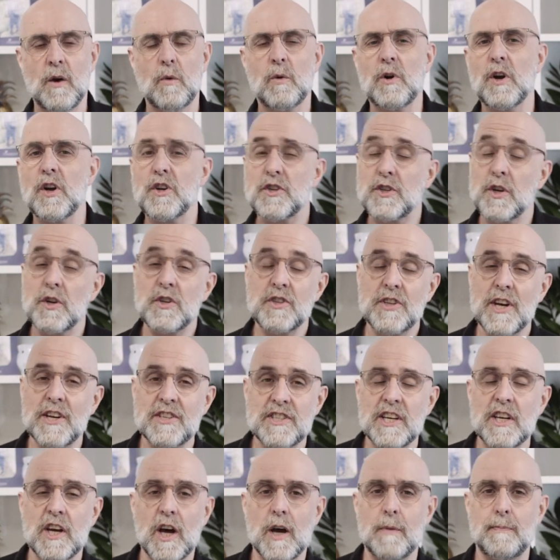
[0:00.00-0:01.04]
We're also
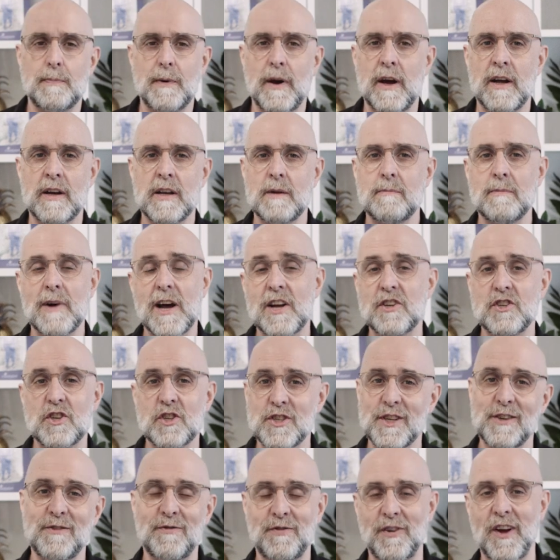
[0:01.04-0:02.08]
setting up an
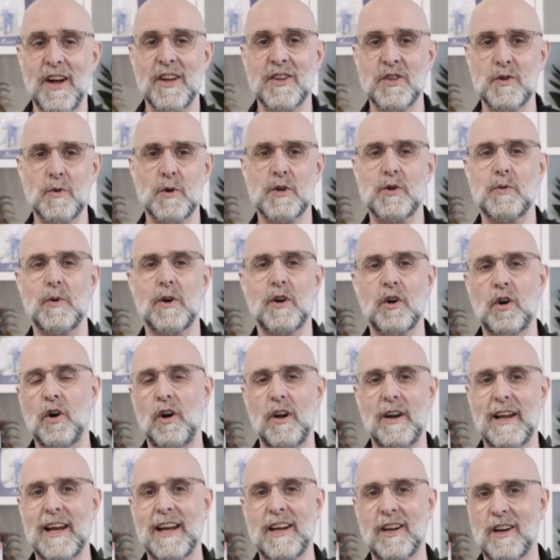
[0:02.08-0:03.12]
emergency fund, which we're
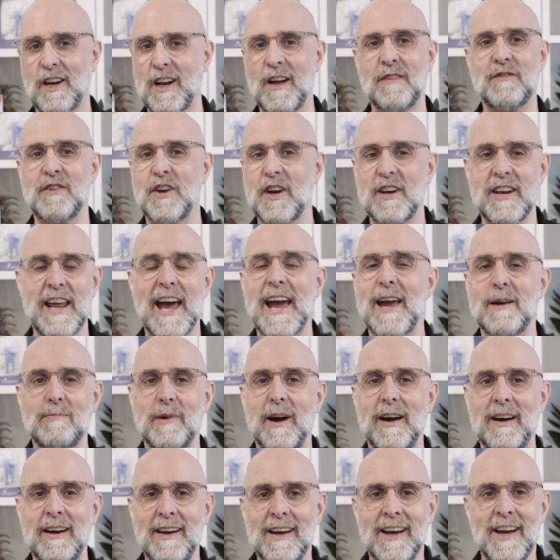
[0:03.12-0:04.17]
calling Love Your
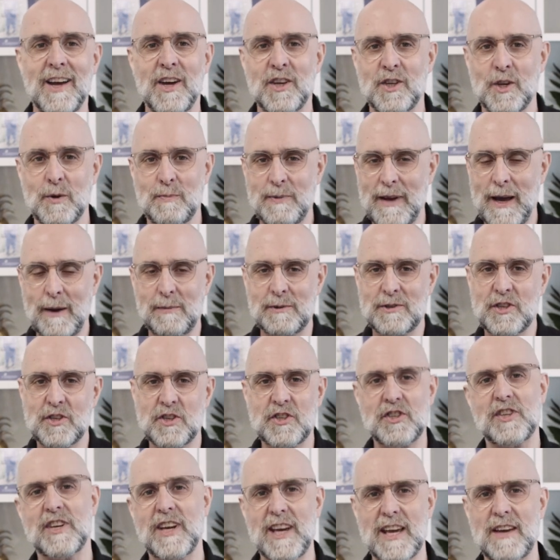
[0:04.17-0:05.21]
Neighbour. You'll be able to
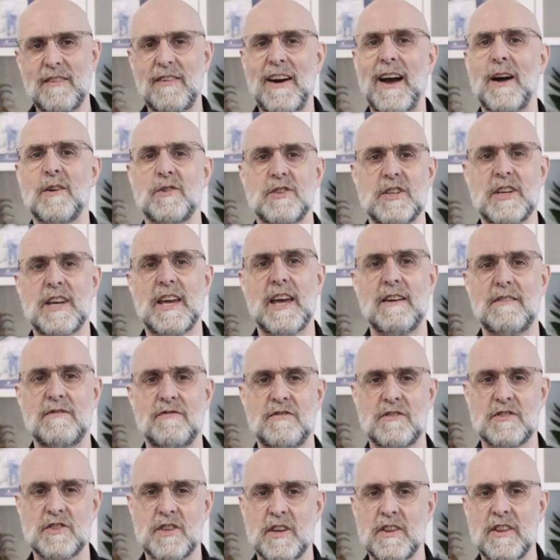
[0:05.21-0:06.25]
see how to
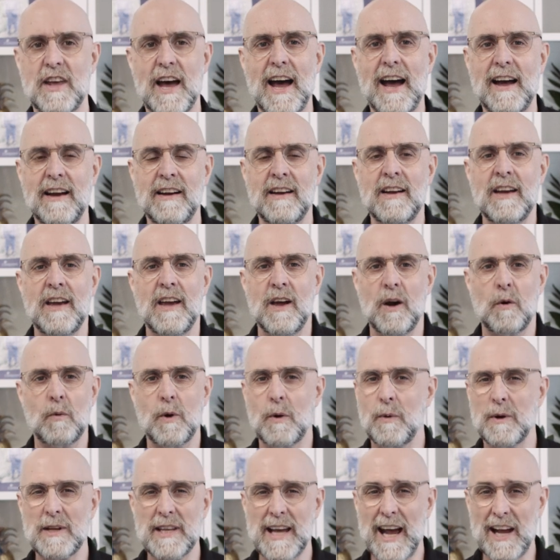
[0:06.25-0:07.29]
give to that.
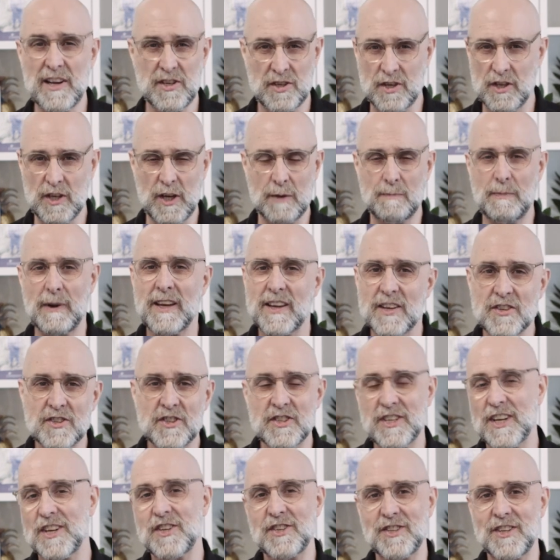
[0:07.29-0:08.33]
We would ask that you'd be
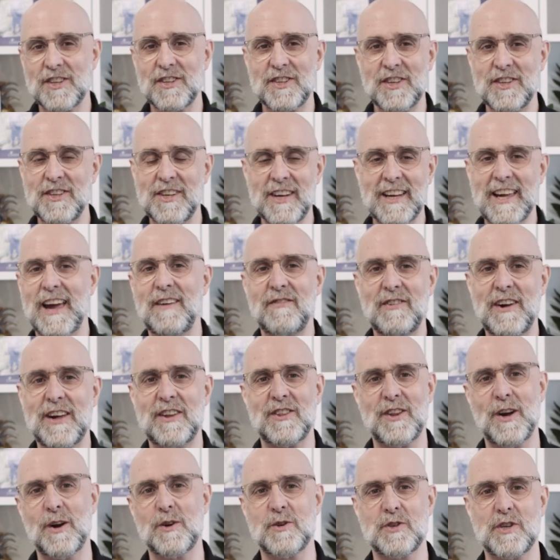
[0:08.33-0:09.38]
consistent in your
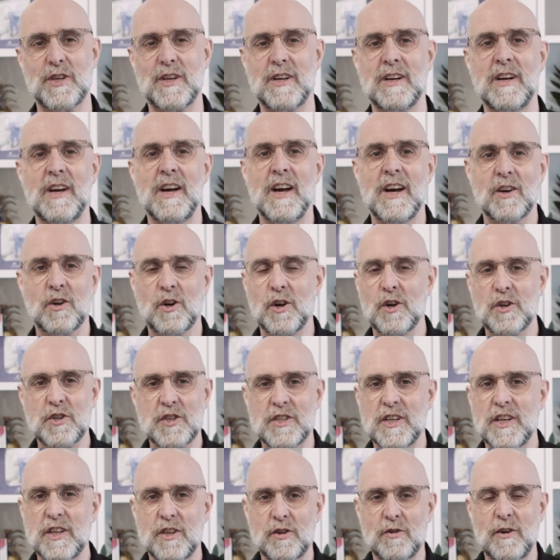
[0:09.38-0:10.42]
giving, those that are called
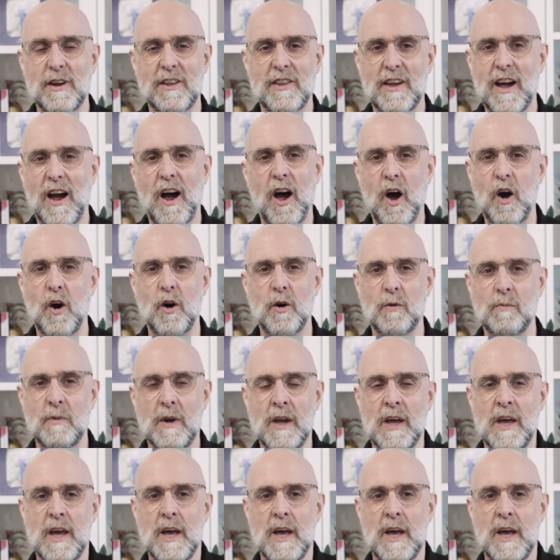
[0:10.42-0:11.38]
C3 their home,